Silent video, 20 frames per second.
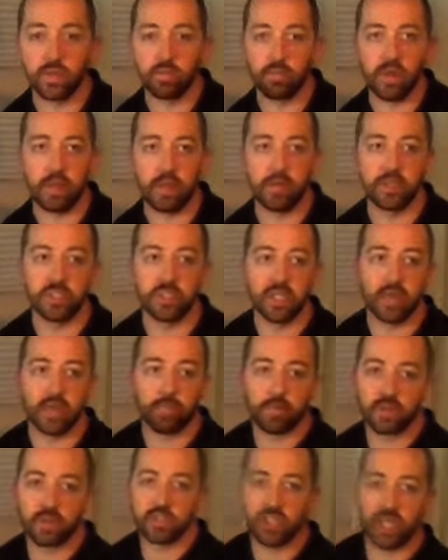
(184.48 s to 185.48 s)
Maybe check
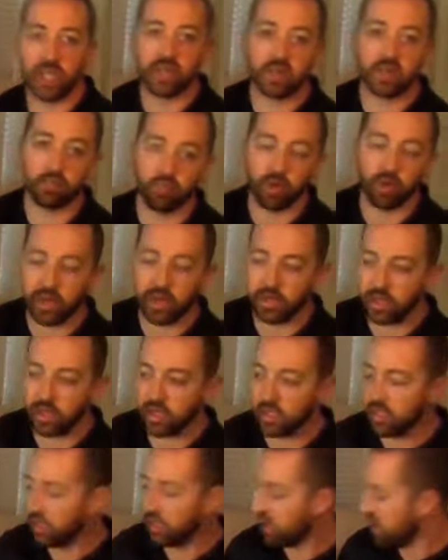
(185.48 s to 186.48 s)
the
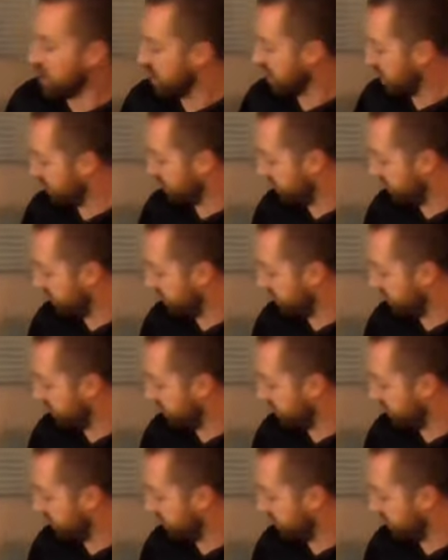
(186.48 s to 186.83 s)
breaker if